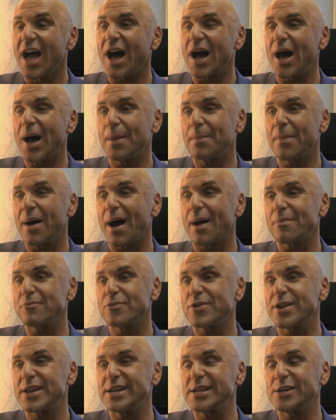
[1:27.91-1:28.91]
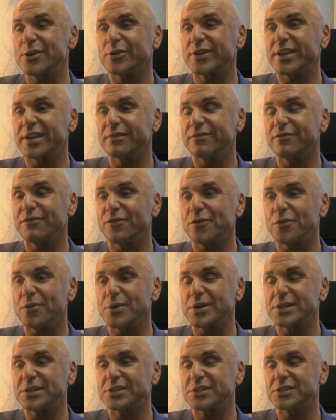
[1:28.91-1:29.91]
I'm really looking
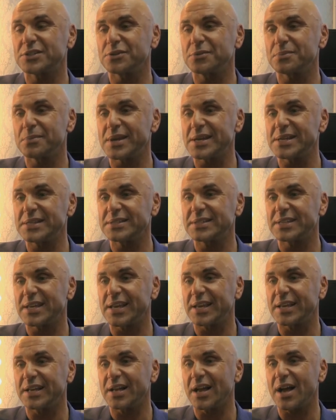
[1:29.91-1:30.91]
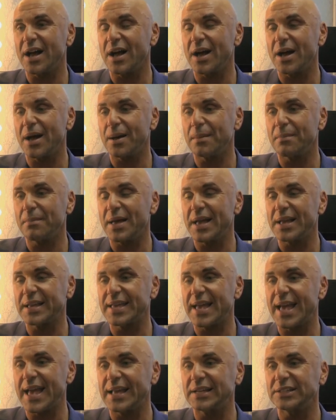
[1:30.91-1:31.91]
forward to meeting
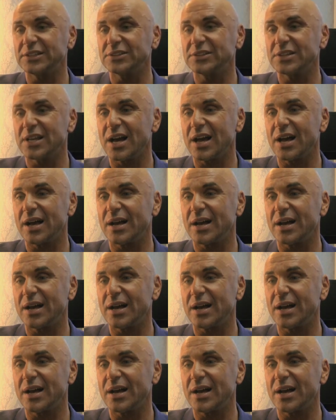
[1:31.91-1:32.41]
again